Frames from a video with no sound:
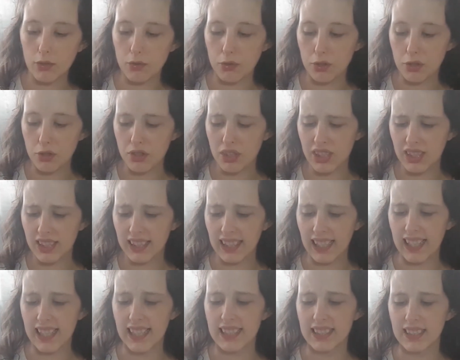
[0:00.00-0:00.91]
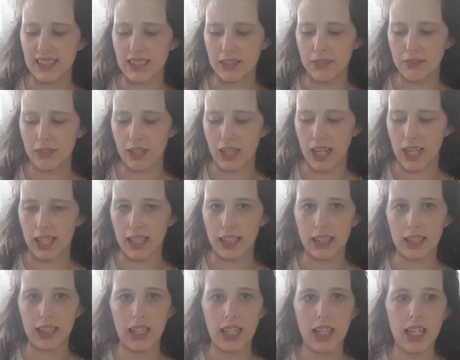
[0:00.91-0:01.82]
just in case if
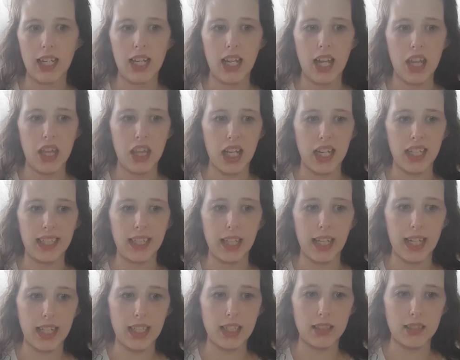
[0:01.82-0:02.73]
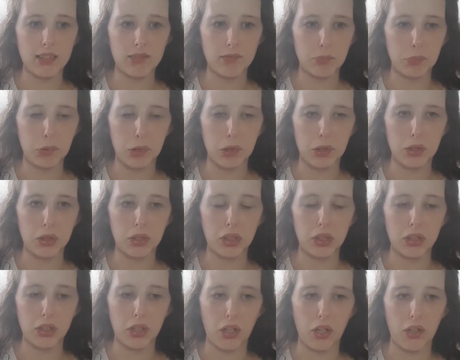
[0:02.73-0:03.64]
like they get
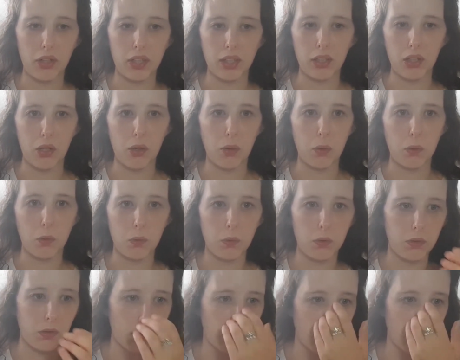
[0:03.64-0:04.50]
broken or they go